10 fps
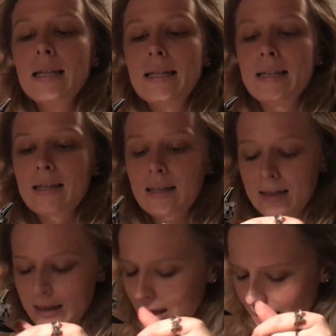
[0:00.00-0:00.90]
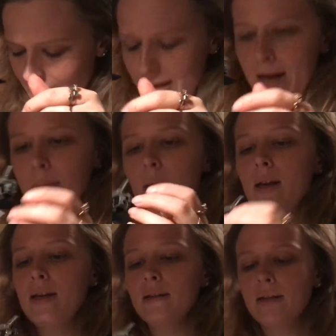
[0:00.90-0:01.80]
Second tip
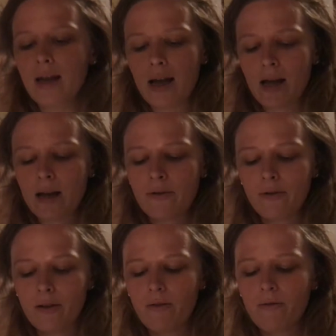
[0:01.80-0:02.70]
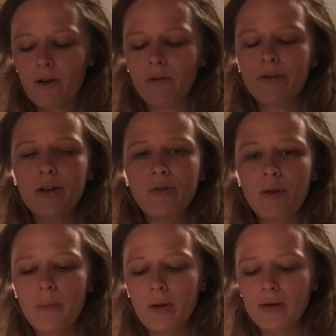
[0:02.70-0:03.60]
is for your first
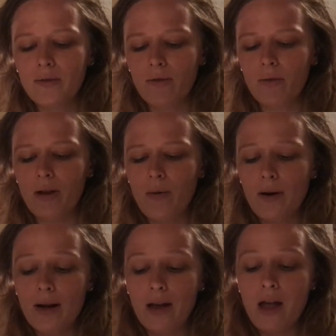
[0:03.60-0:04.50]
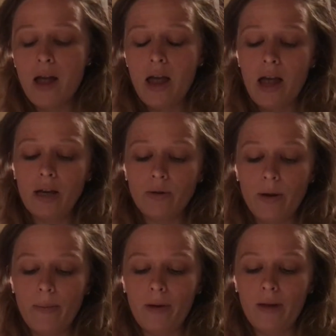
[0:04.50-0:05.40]
few builds, if you really want to enjoy
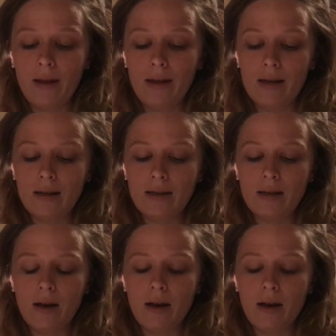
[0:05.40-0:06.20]
building these,